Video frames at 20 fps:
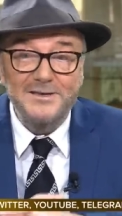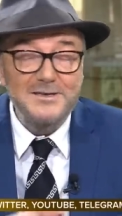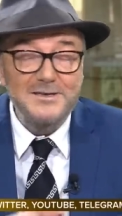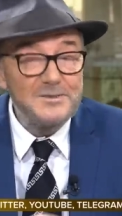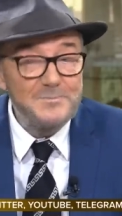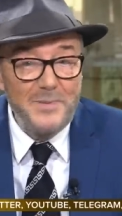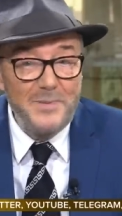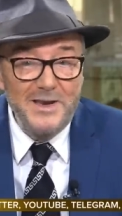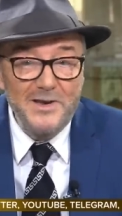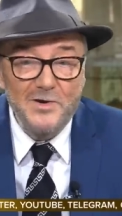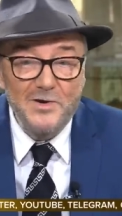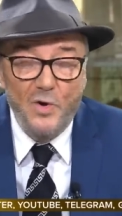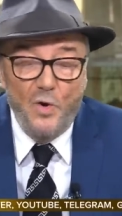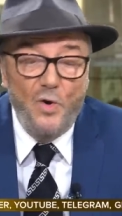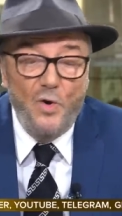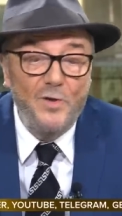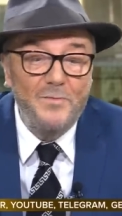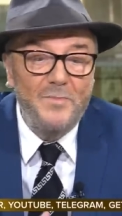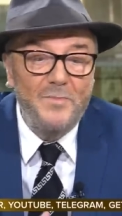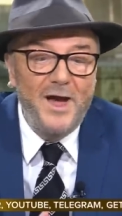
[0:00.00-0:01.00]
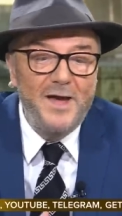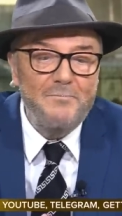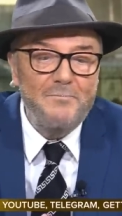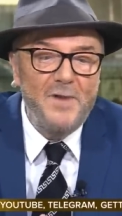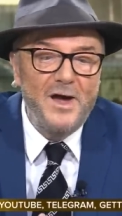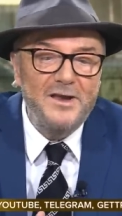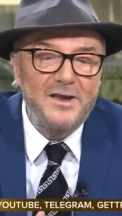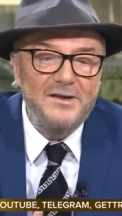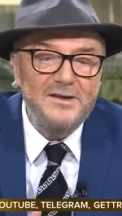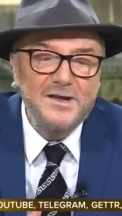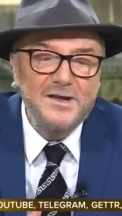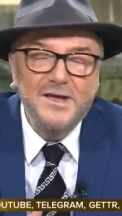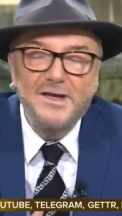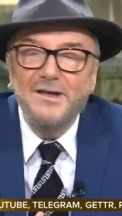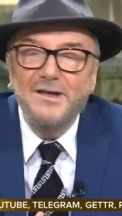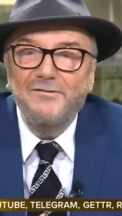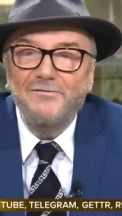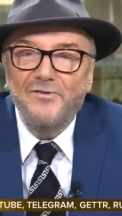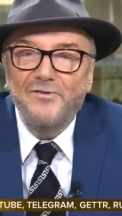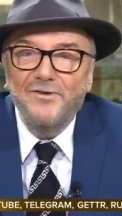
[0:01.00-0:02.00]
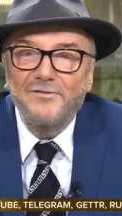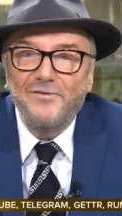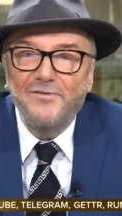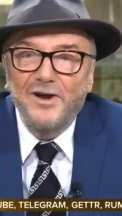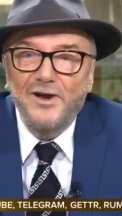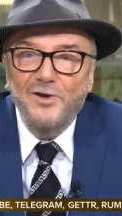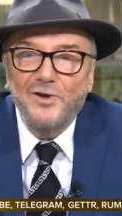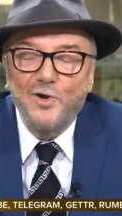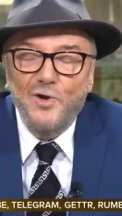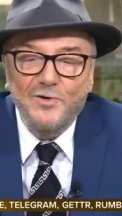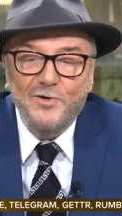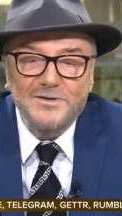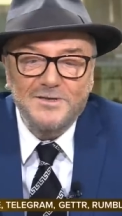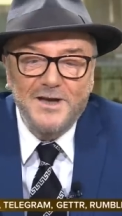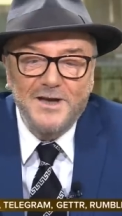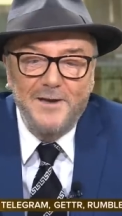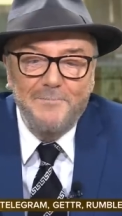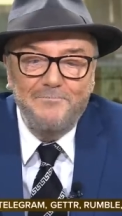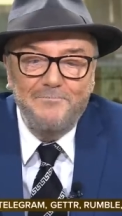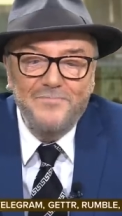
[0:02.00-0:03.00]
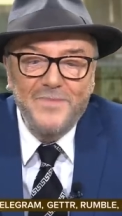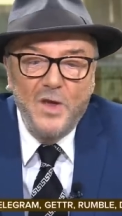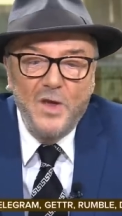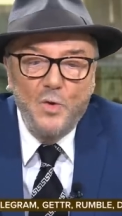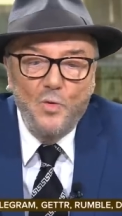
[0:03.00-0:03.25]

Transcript: It's been on my mind for a very long time.